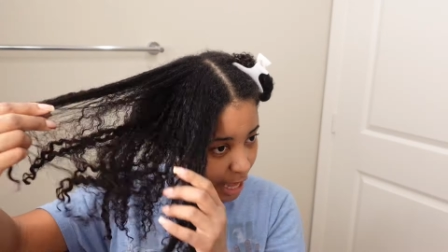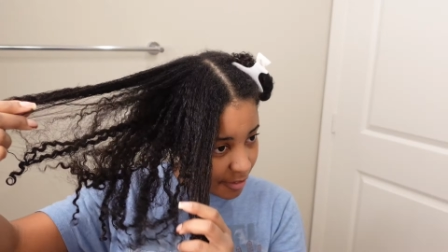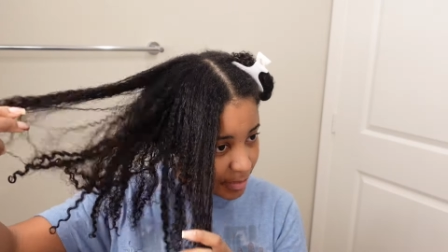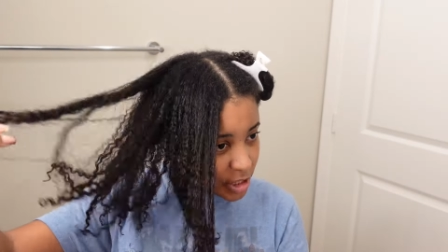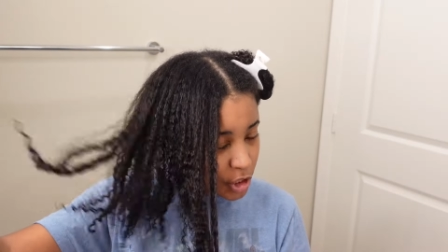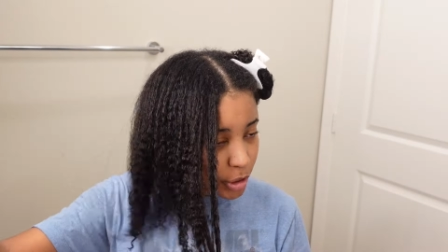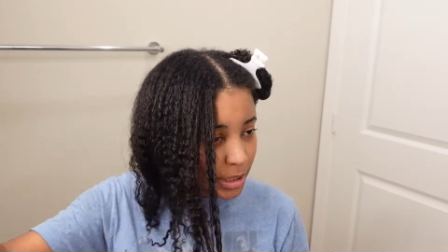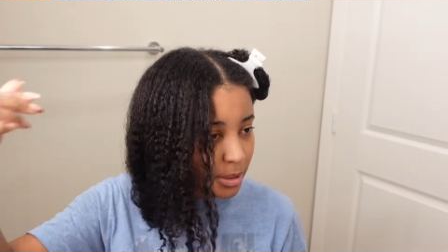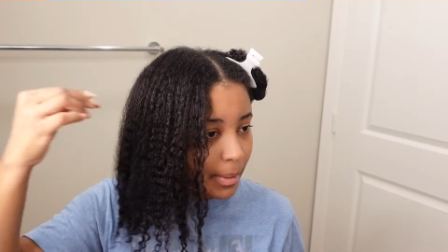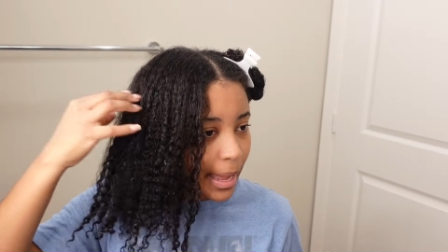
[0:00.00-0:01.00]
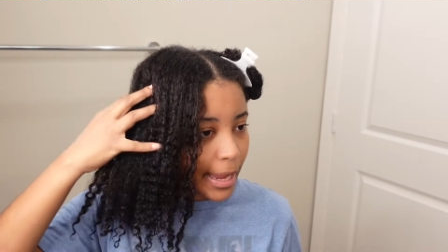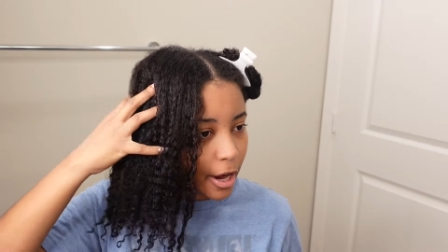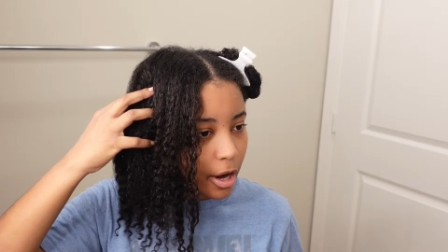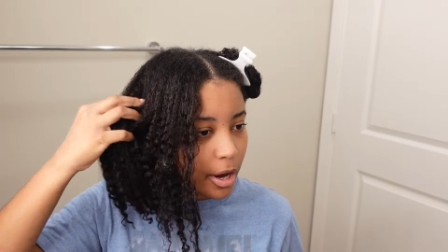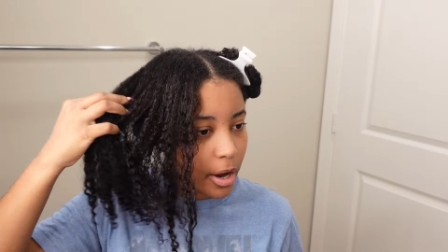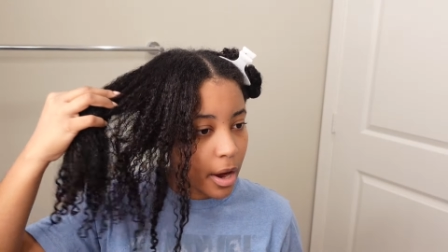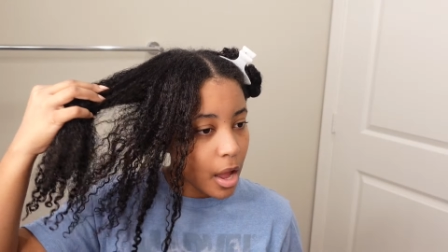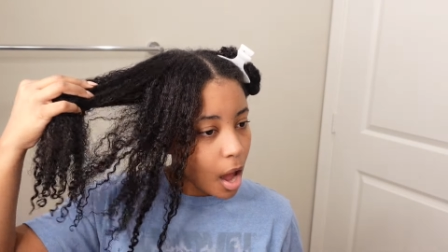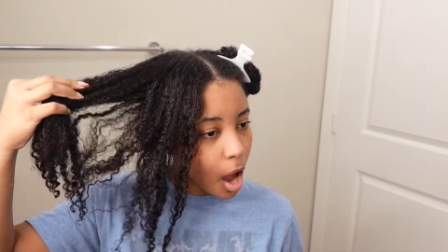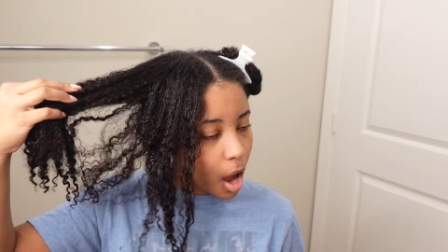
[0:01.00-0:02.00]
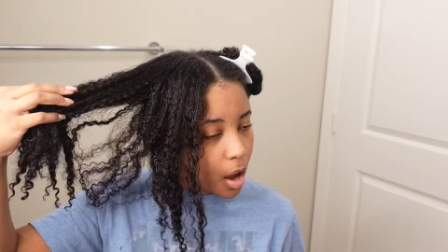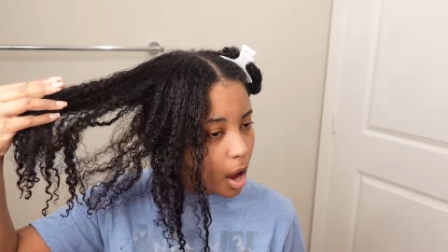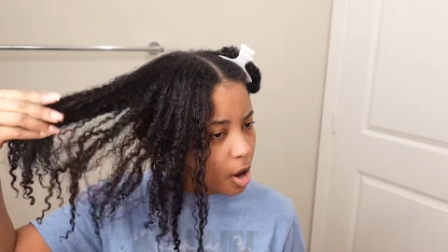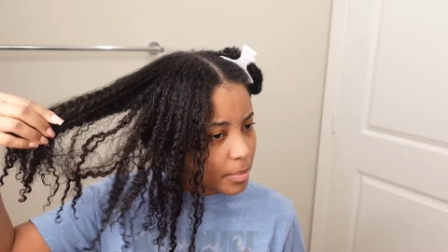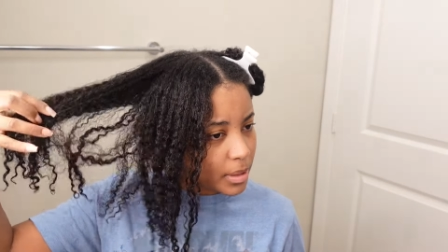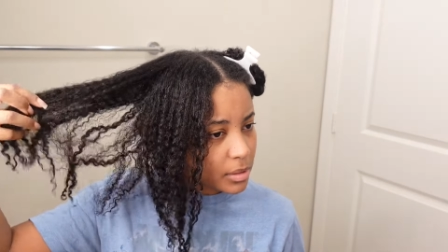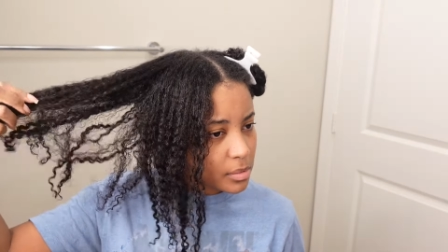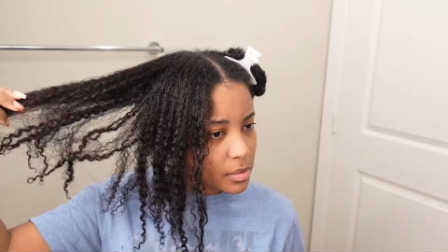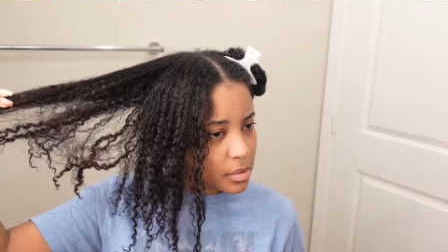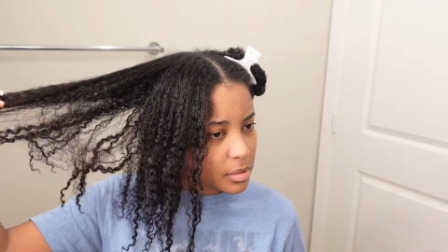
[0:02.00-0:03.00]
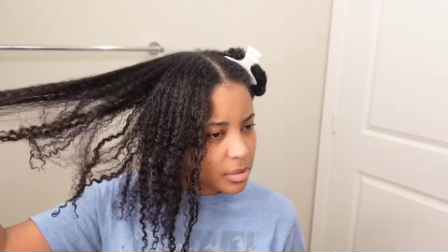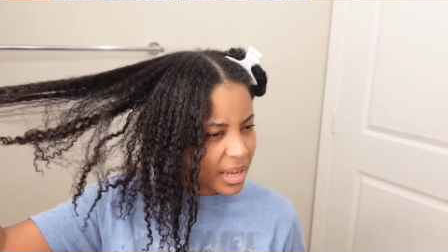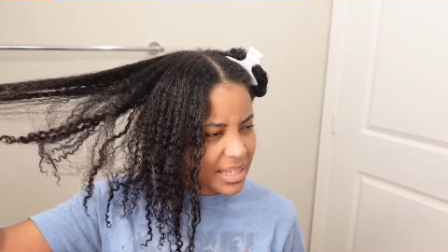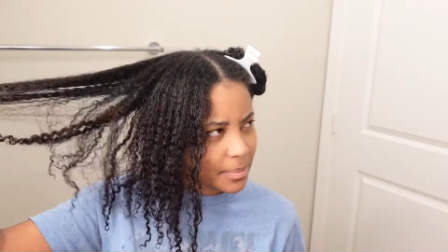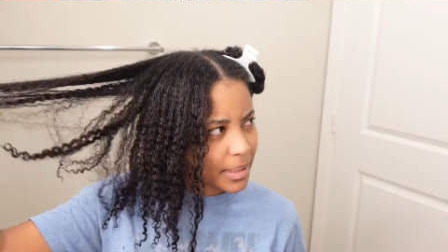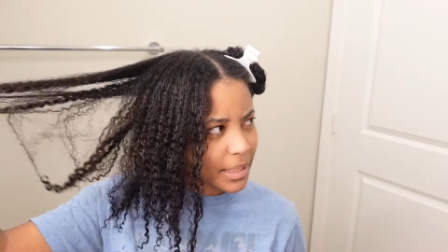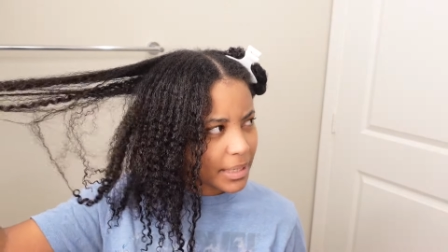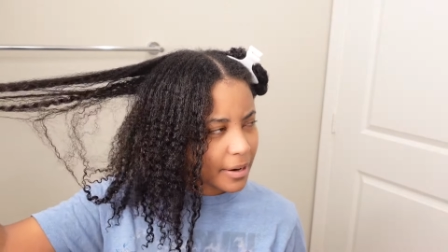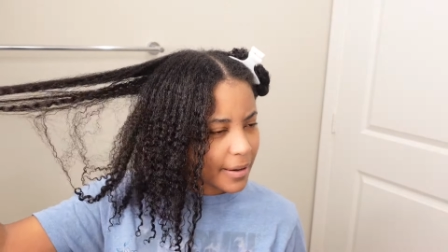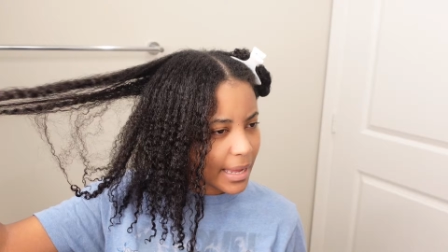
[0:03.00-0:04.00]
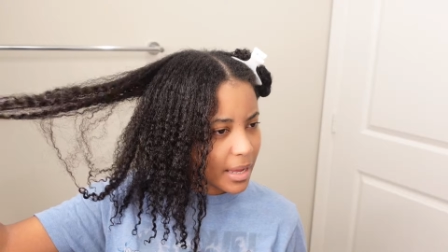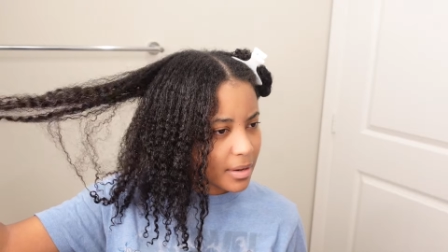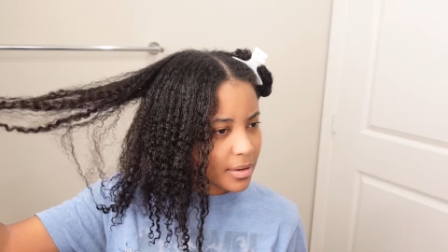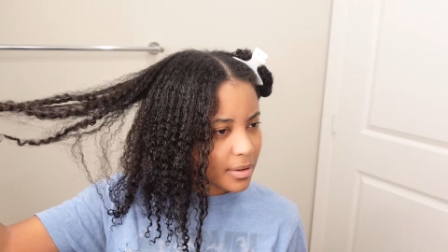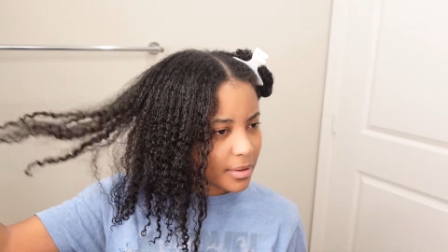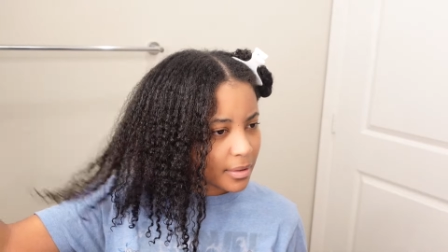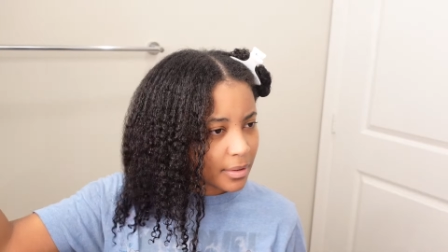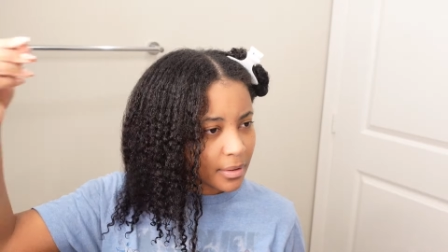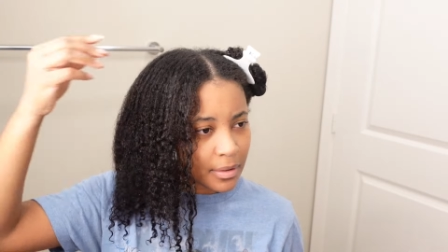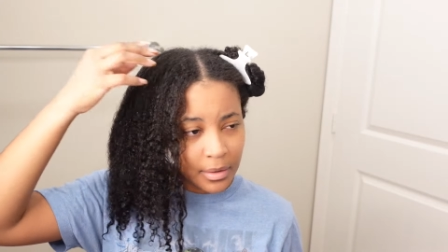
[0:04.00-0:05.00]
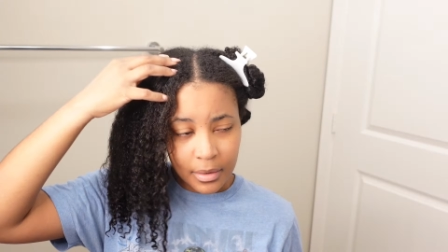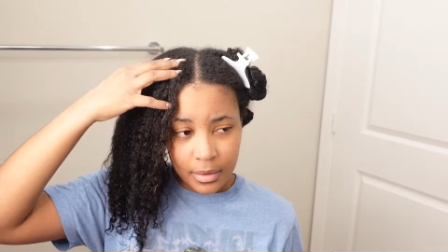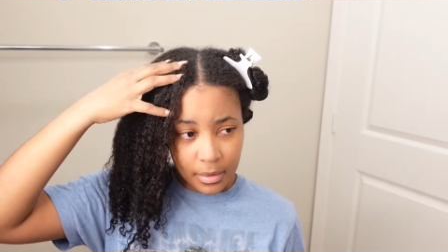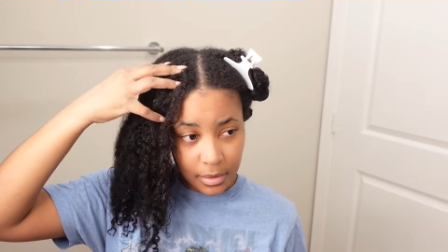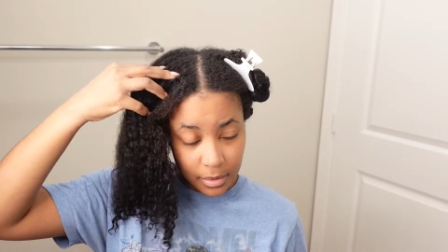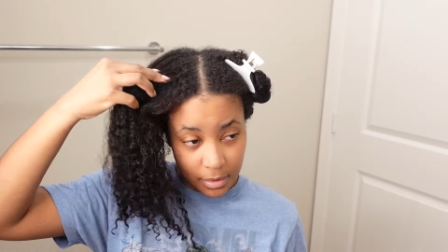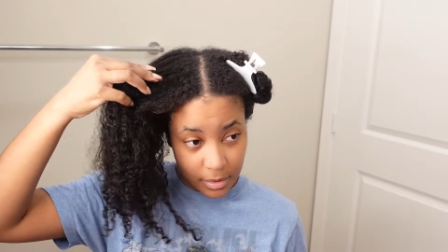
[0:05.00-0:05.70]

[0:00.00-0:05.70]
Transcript: I've been straightening my hair almost, has it been a year yet?